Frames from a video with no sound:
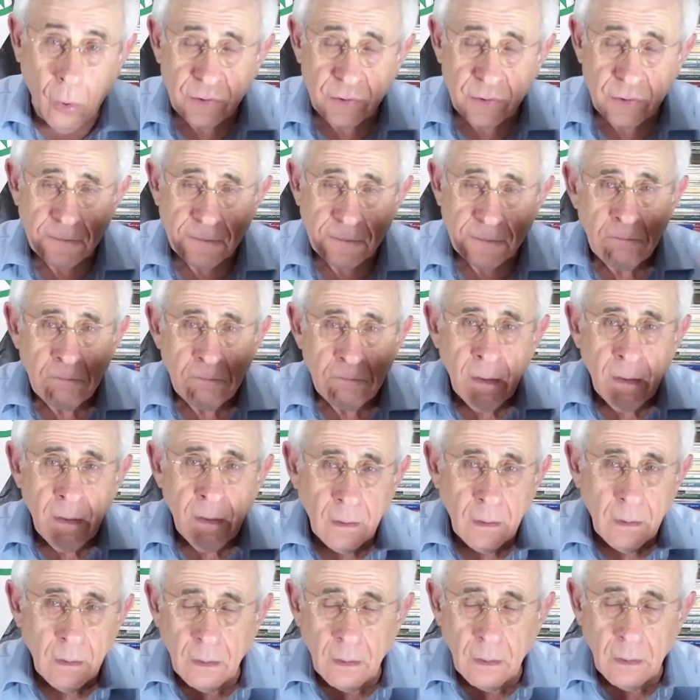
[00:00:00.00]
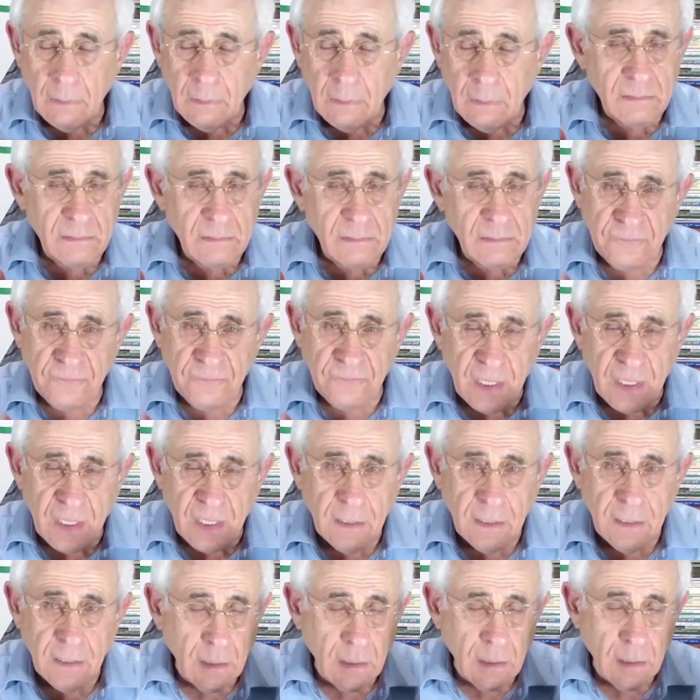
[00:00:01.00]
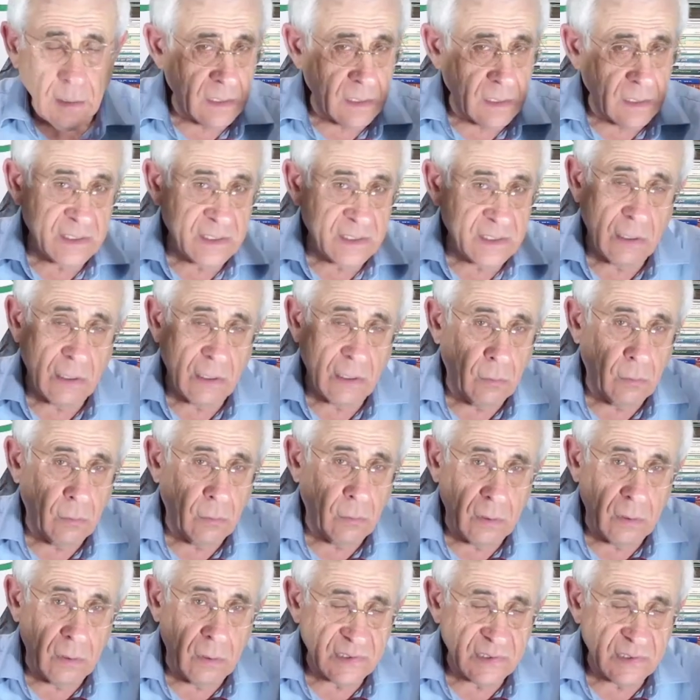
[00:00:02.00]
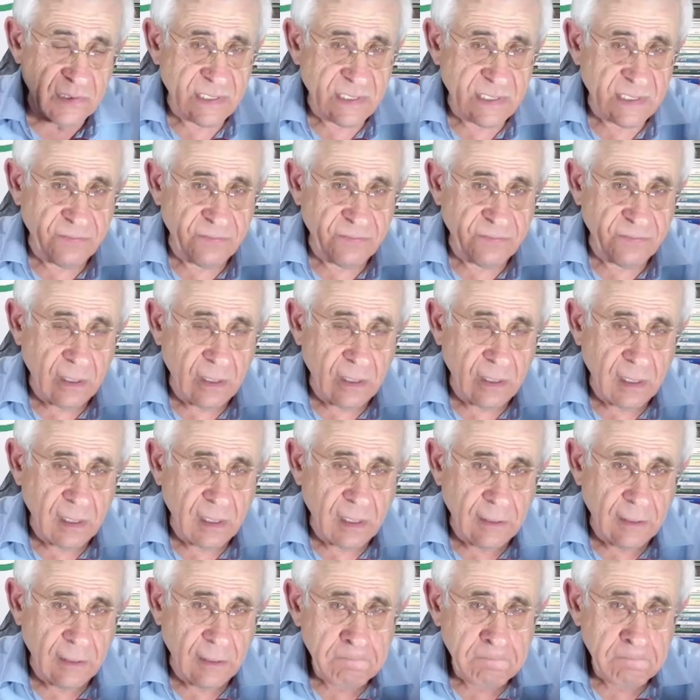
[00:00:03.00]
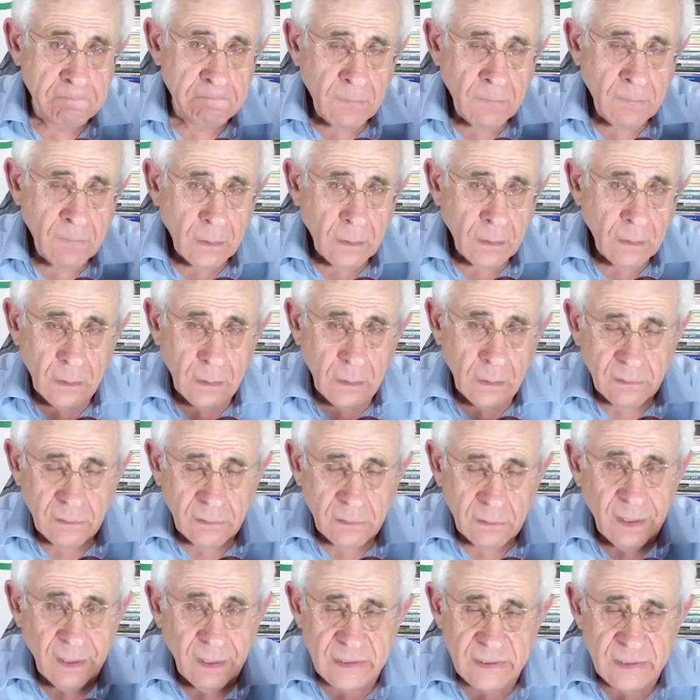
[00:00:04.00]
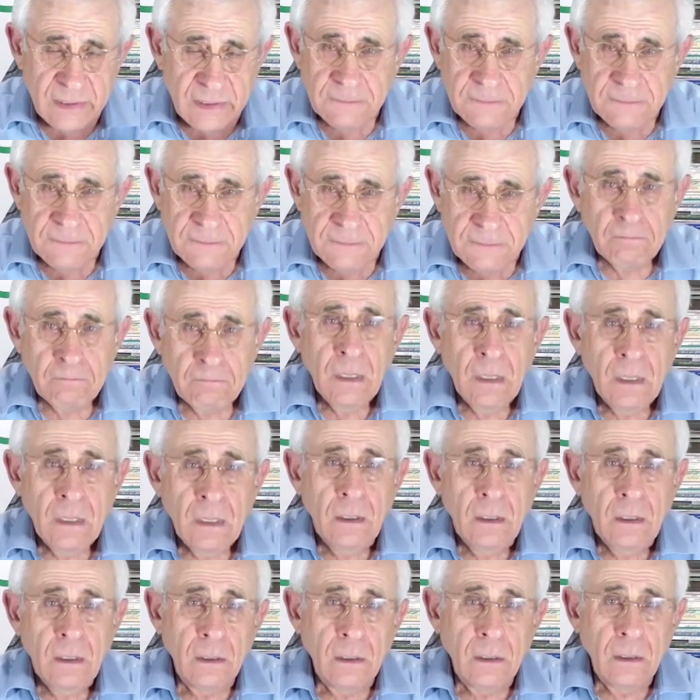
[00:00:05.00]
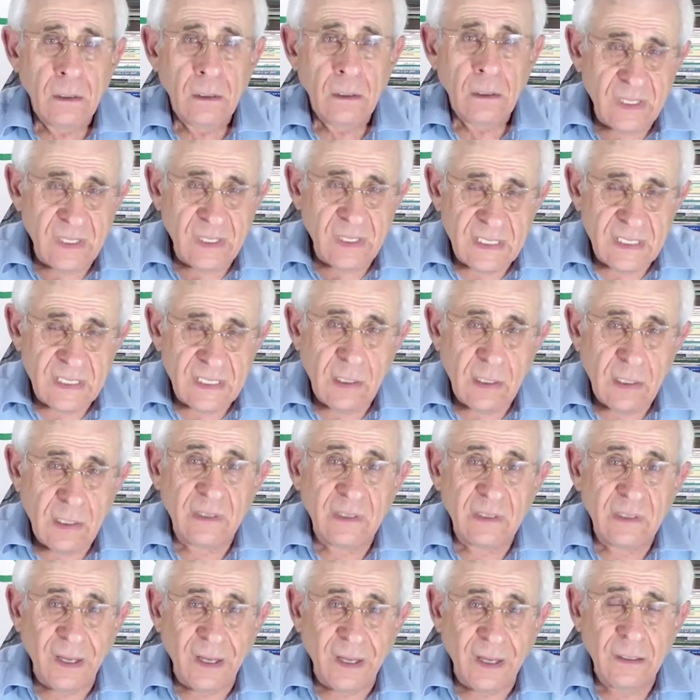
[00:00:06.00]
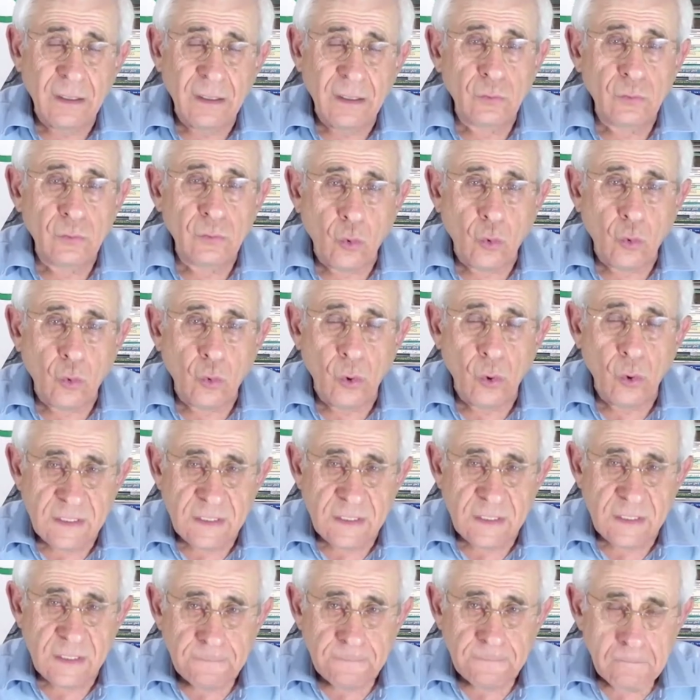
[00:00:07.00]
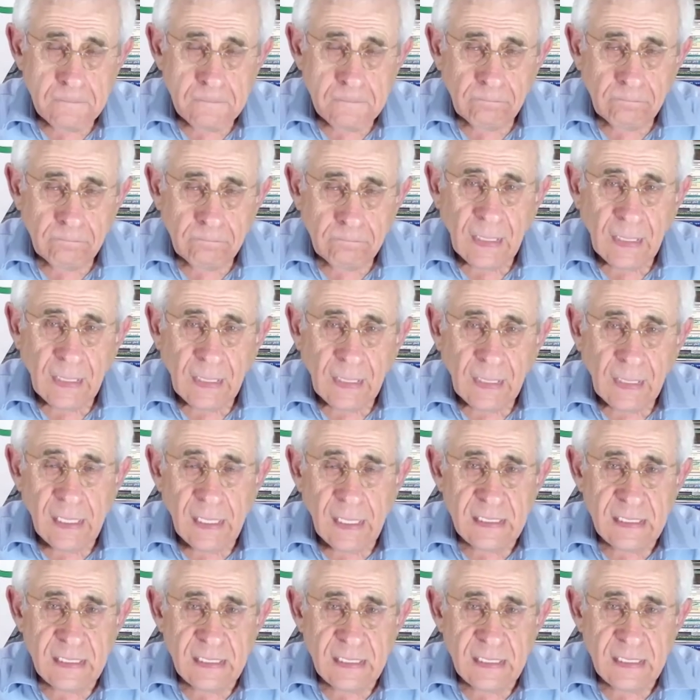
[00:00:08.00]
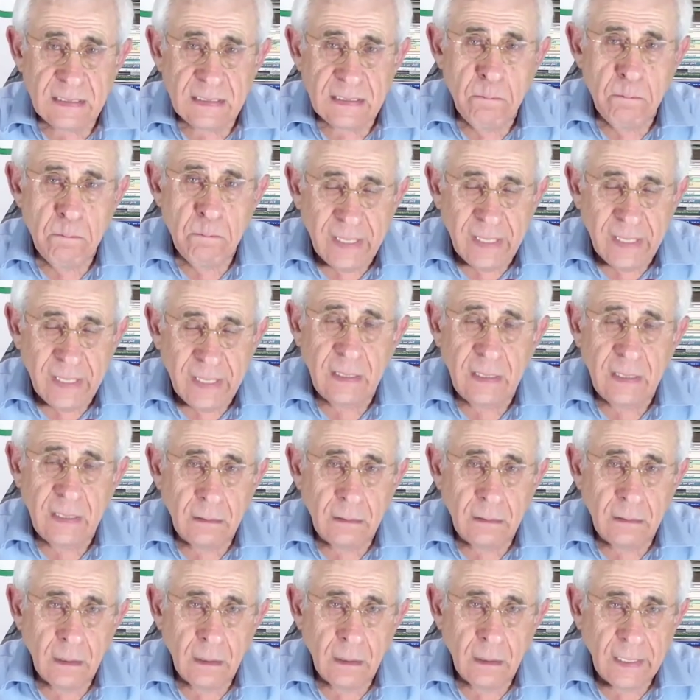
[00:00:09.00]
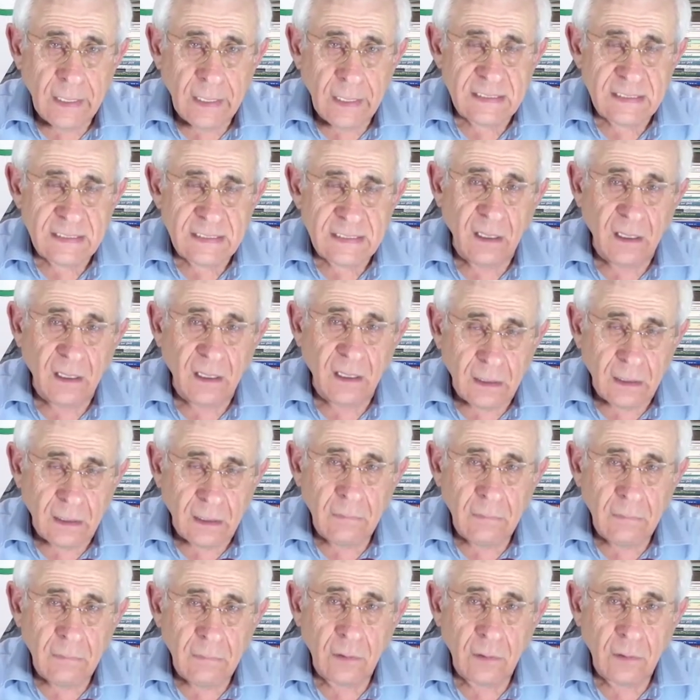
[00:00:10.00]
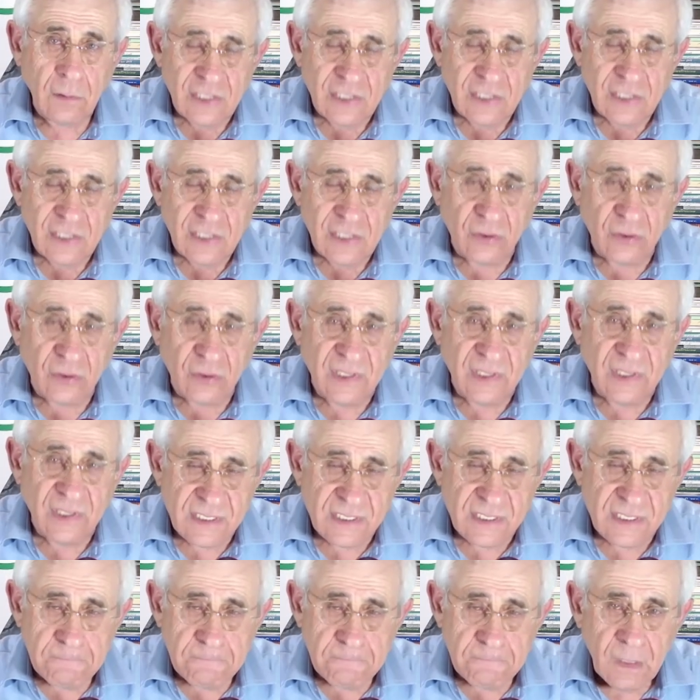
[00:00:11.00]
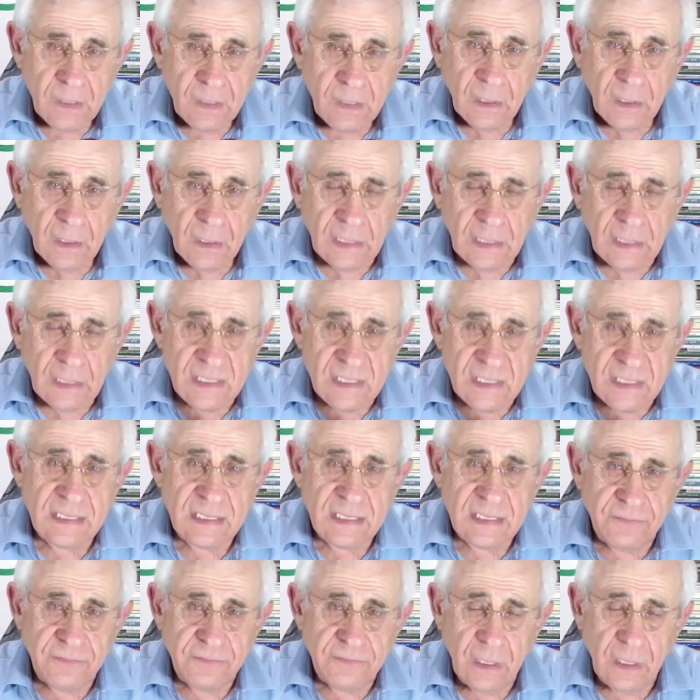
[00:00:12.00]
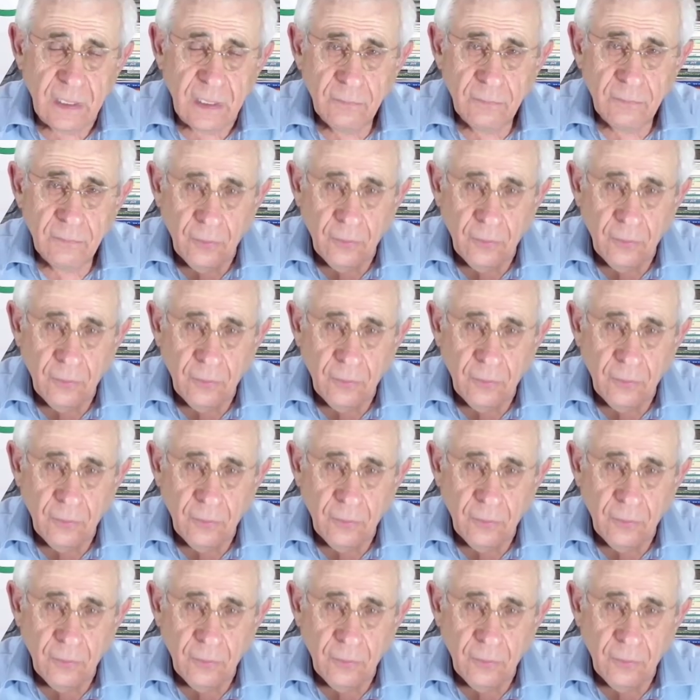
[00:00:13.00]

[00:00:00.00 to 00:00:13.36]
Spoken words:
And definitely, and these are all civil targets. Not only this, they will try to cause as many as they can casualties in the civil front